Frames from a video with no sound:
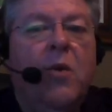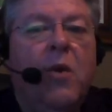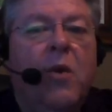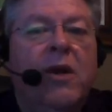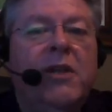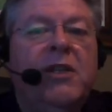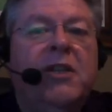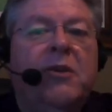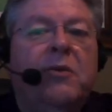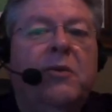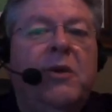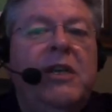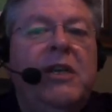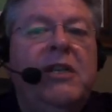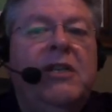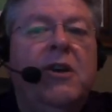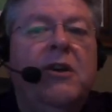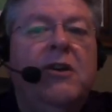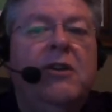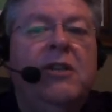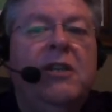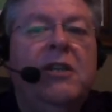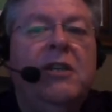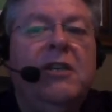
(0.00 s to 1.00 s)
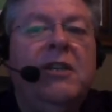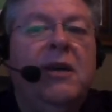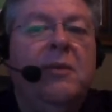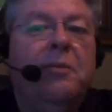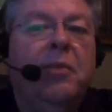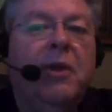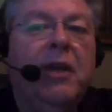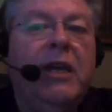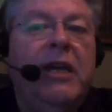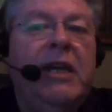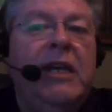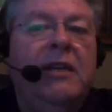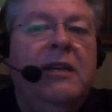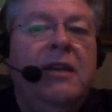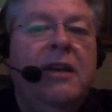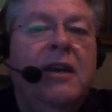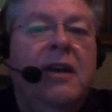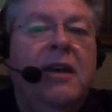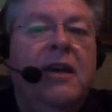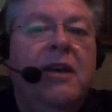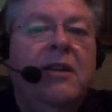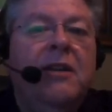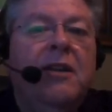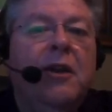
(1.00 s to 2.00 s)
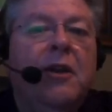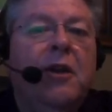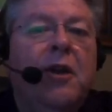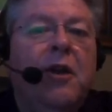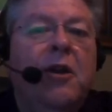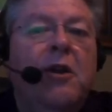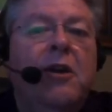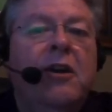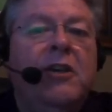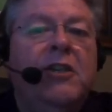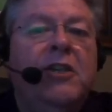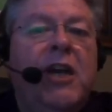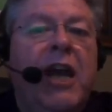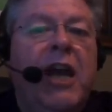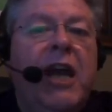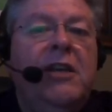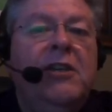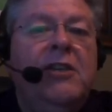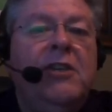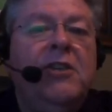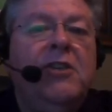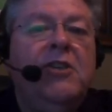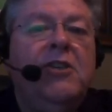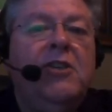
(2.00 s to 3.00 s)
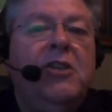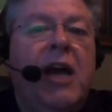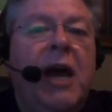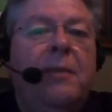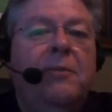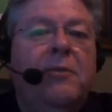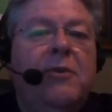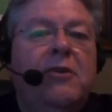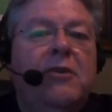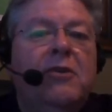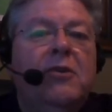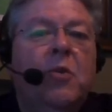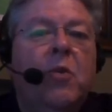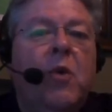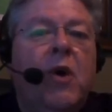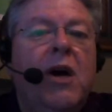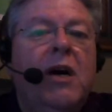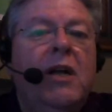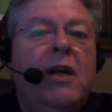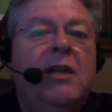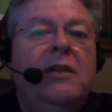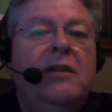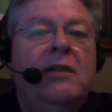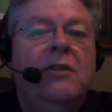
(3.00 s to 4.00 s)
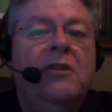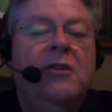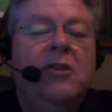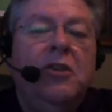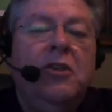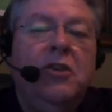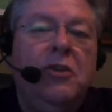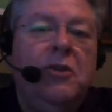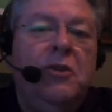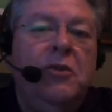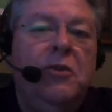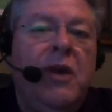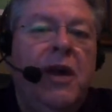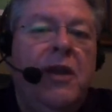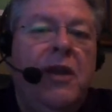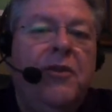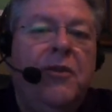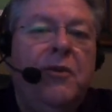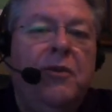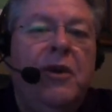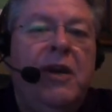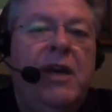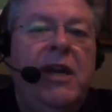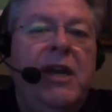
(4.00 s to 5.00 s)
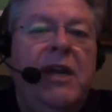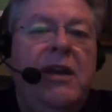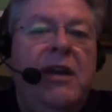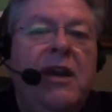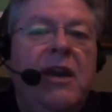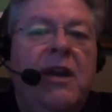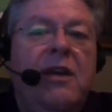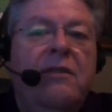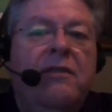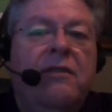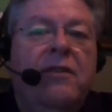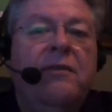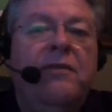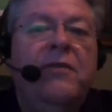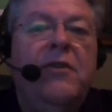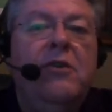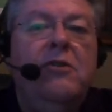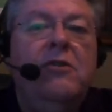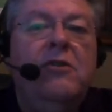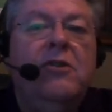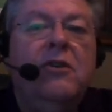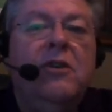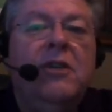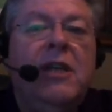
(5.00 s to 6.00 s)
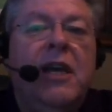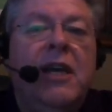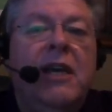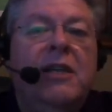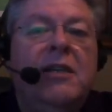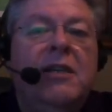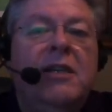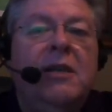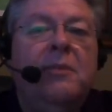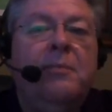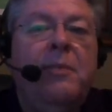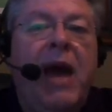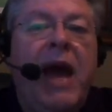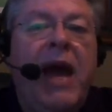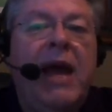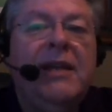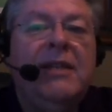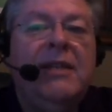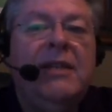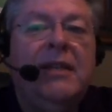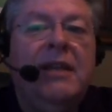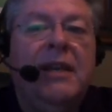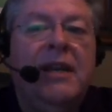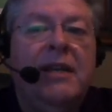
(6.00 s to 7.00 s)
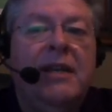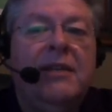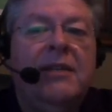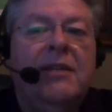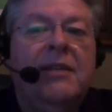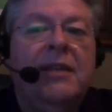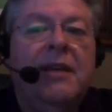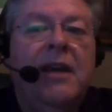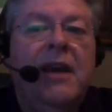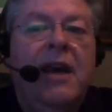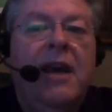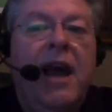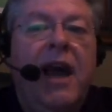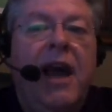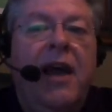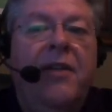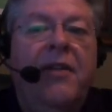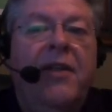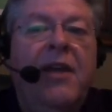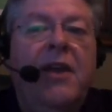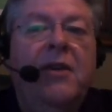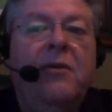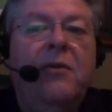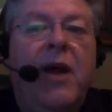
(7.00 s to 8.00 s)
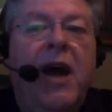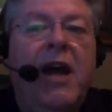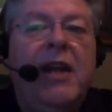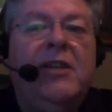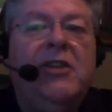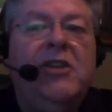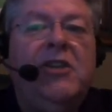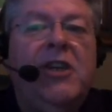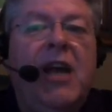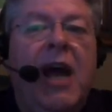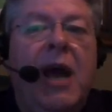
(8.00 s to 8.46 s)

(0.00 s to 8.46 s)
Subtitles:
Once the research is complete, the learner changes chapters 1, 2, and 3 from future tense to past tense, and then writes